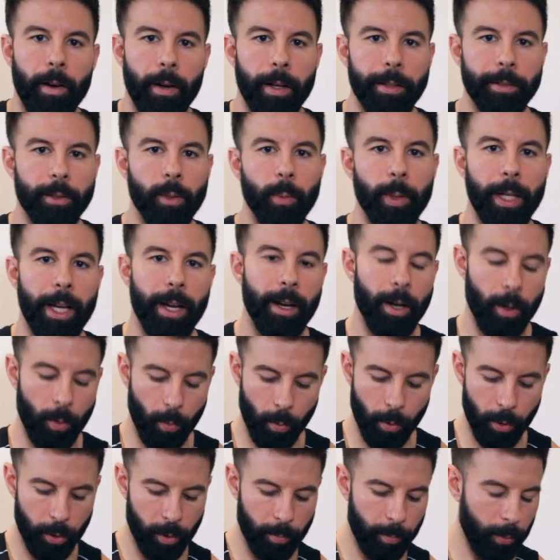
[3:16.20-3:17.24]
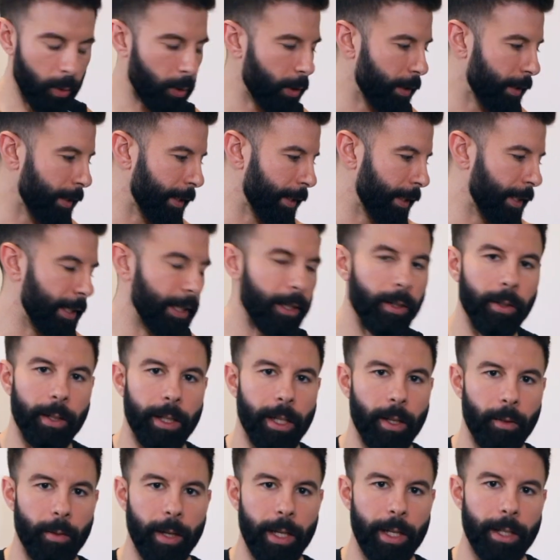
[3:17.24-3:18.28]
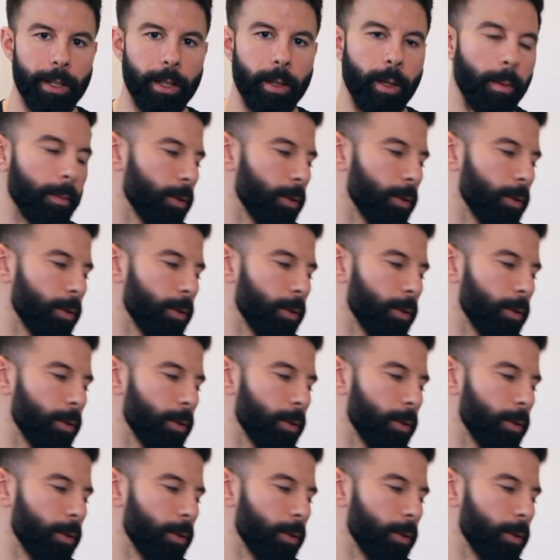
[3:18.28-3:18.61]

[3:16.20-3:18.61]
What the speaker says: All right, so we got our water boiling here, getting ready to